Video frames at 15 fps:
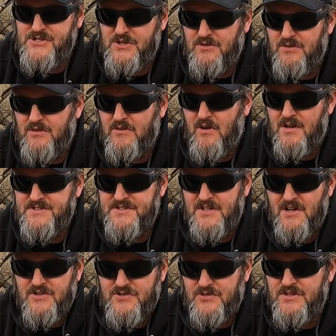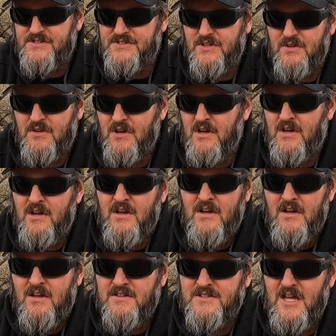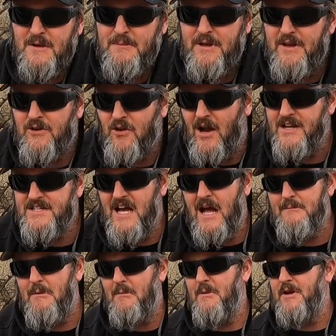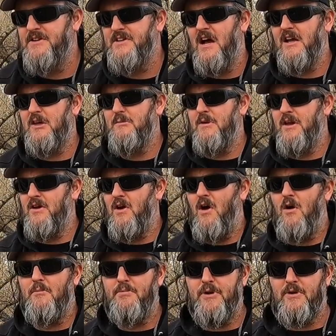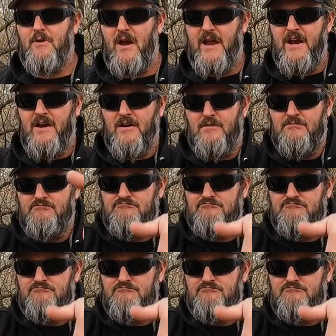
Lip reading: shooting across the country. So it's going to be a great time. I'm going to document it all and put it right here.